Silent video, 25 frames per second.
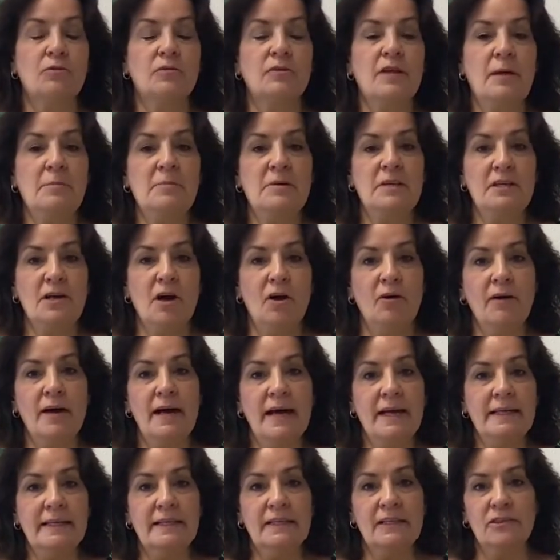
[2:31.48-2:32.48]
let me go
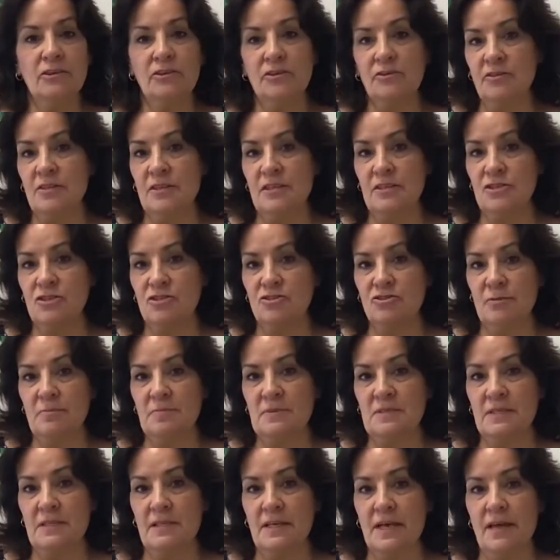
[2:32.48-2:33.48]
ahead and glue these
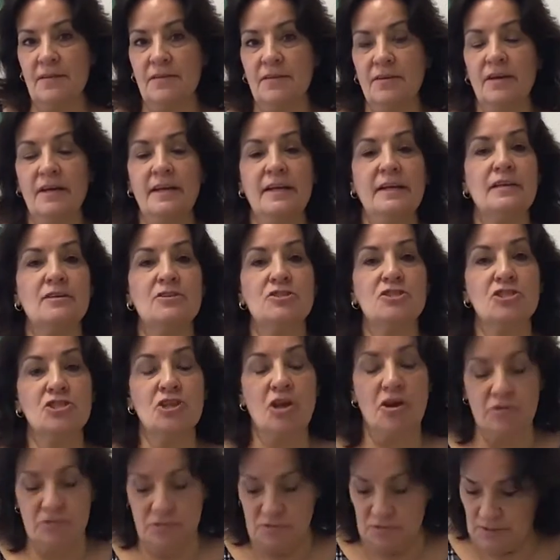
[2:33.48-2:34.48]
strips together, and I'll
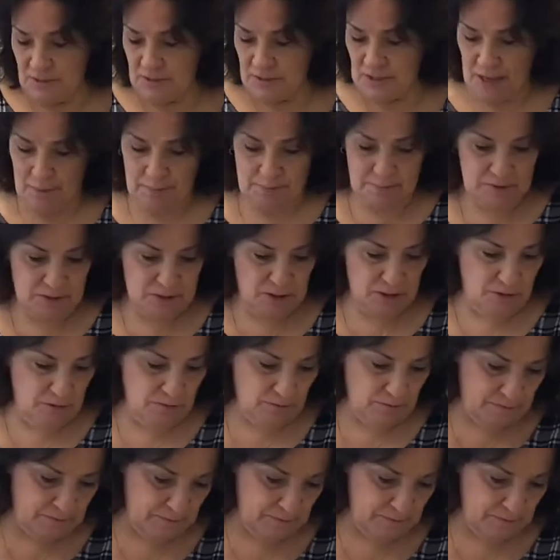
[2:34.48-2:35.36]
show you step 2.